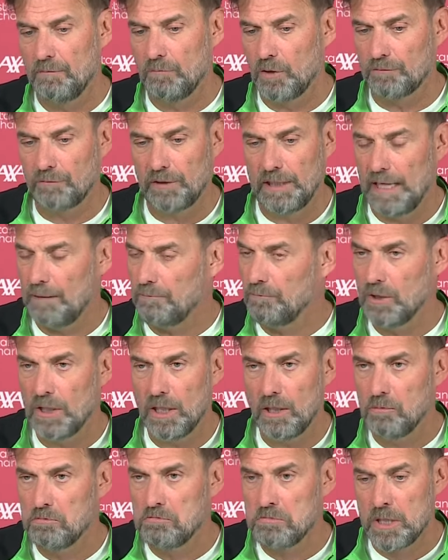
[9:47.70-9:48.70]
what will happen
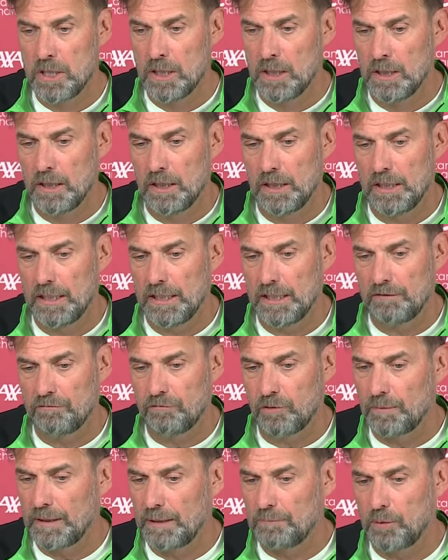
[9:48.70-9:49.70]
now.
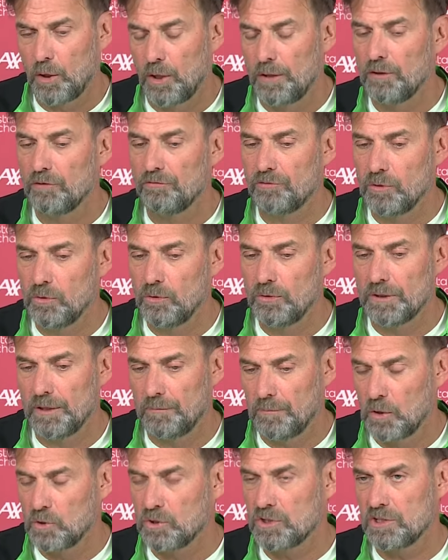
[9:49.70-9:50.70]
And from that point of view, the
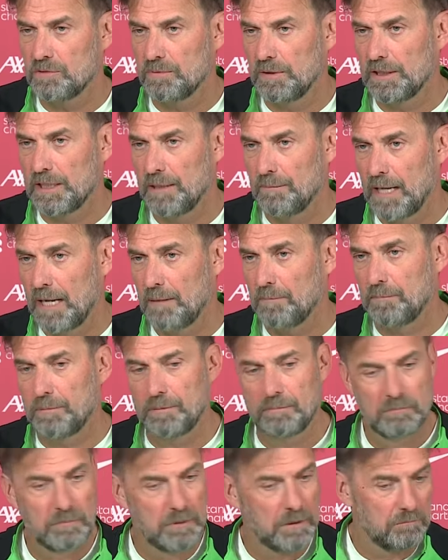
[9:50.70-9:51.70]
emotions will come
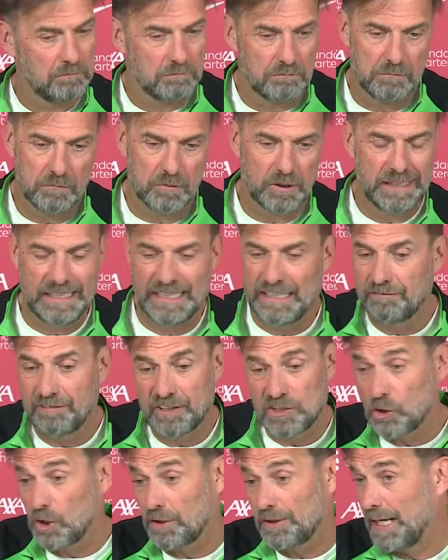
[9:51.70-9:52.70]
up. Relief
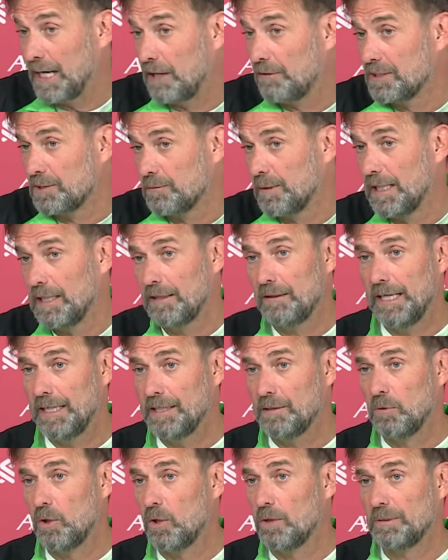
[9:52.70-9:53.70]
is not there as well
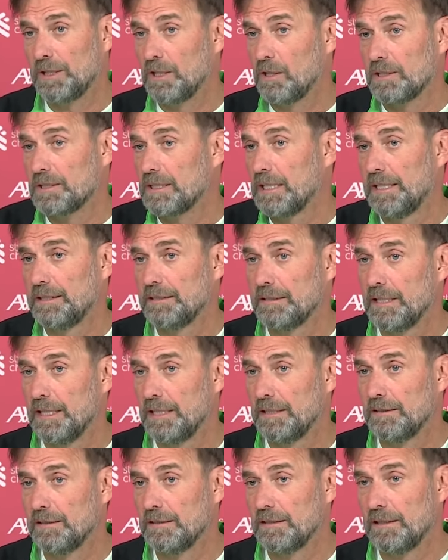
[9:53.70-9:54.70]
anymore, because I
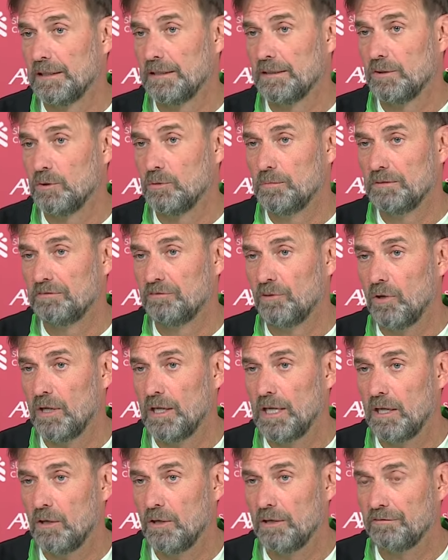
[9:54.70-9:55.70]
knew
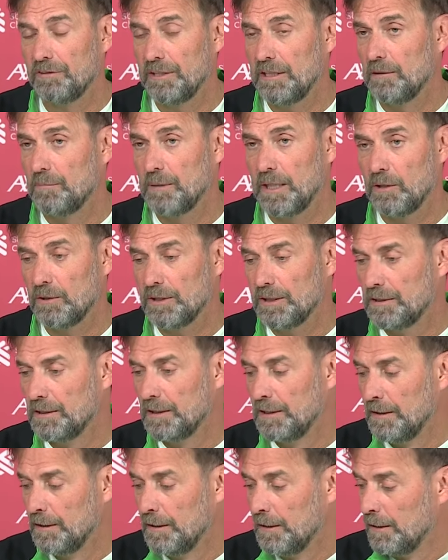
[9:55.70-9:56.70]
before how I feel about it.
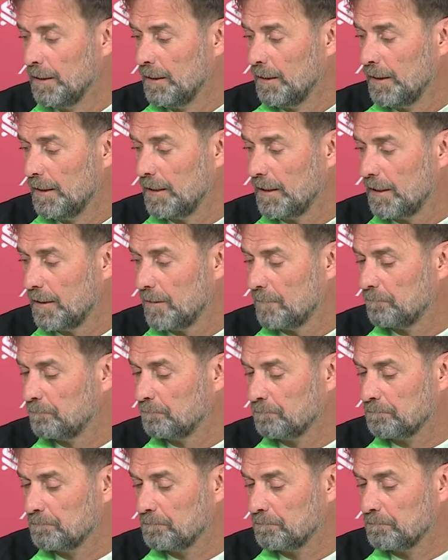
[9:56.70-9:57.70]

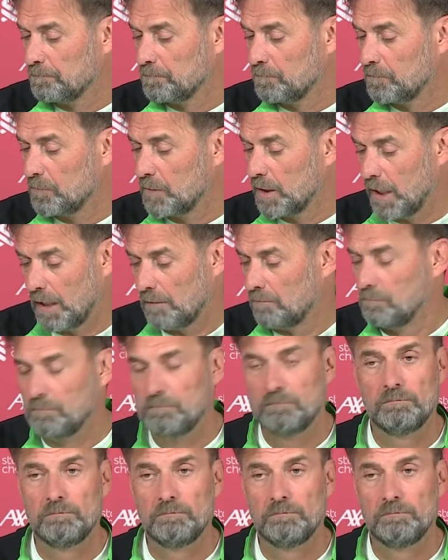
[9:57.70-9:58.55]
Yeah.